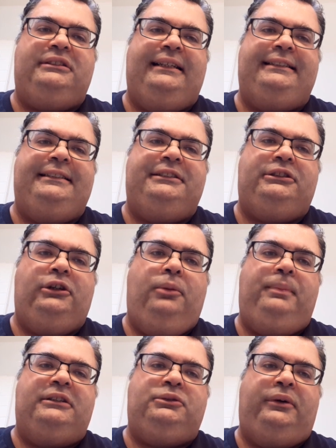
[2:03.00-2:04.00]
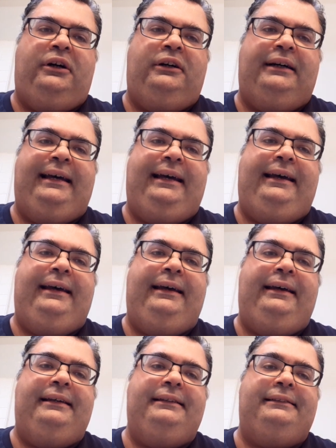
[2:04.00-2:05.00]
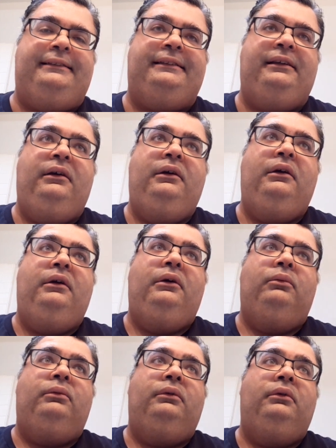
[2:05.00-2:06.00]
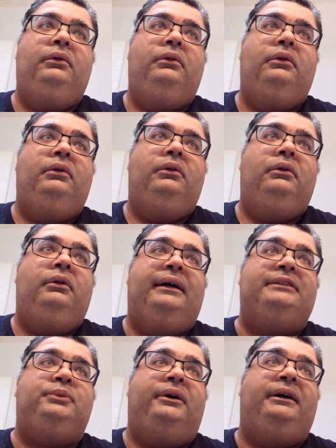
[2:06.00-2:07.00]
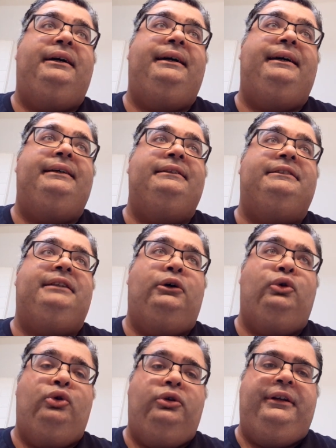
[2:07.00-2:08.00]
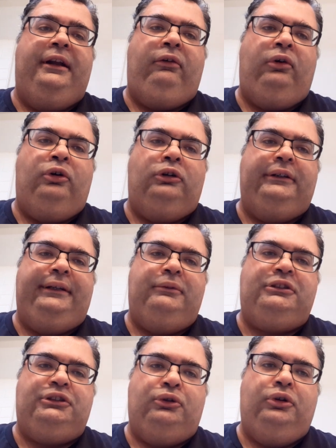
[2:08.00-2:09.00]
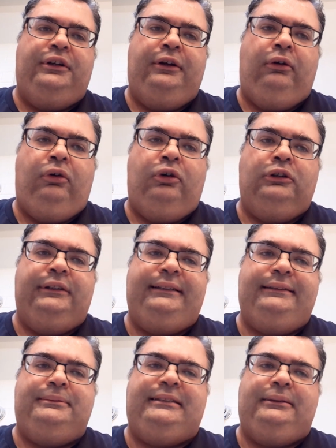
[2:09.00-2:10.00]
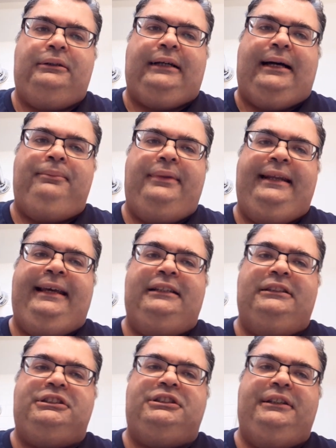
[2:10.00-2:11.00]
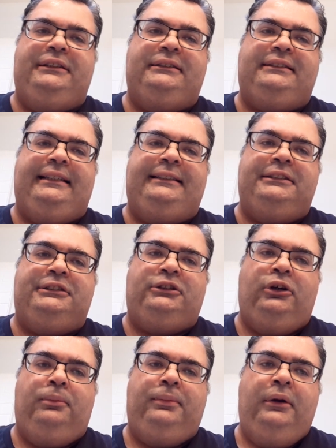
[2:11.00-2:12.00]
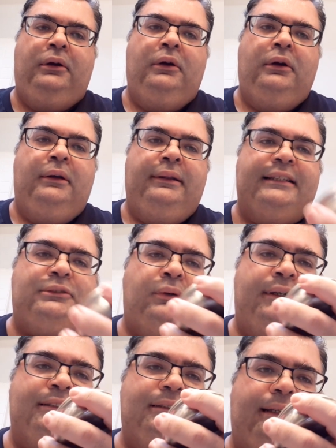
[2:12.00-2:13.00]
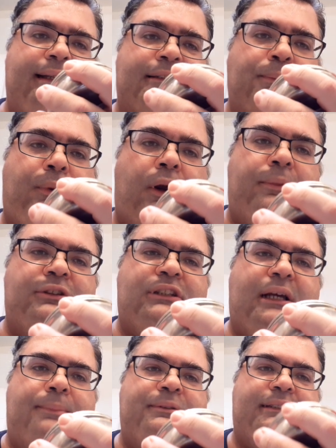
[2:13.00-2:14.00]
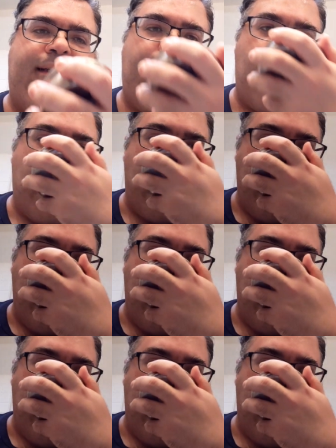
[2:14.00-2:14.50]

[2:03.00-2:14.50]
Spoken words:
scented soap, as well as the Oud Neroli, which is Oud and Neroli combination scented soap. This one, it's a barbershop scent.